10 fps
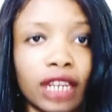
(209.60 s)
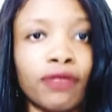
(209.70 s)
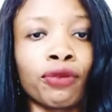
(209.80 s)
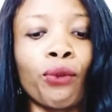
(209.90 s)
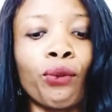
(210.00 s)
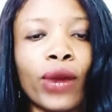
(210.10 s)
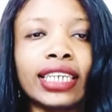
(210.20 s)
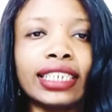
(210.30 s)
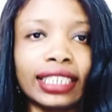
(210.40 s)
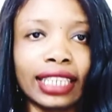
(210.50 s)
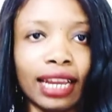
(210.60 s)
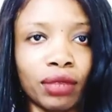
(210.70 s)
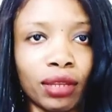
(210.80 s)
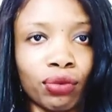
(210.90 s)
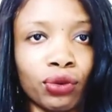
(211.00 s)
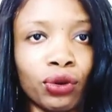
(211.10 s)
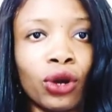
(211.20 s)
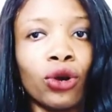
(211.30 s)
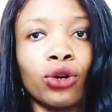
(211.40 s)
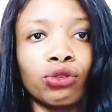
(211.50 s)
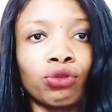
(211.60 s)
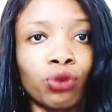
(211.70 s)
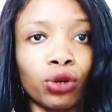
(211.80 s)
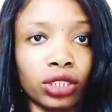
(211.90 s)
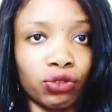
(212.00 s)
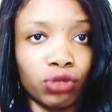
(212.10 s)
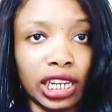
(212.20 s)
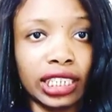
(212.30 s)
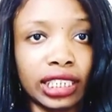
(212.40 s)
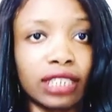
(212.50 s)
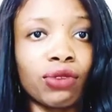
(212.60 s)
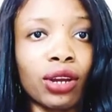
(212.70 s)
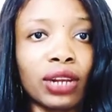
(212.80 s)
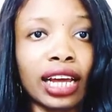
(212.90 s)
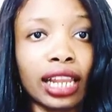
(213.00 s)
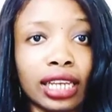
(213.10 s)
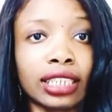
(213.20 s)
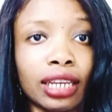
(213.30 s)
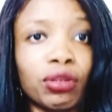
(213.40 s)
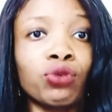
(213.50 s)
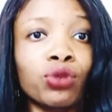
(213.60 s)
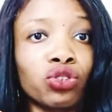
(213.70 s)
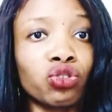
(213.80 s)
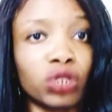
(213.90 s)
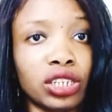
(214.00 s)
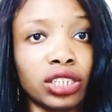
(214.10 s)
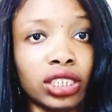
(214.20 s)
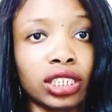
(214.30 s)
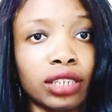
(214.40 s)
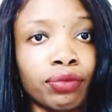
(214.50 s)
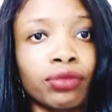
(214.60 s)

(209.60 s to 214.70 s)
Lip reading: from when the timetable was released, the regular class timetable was released.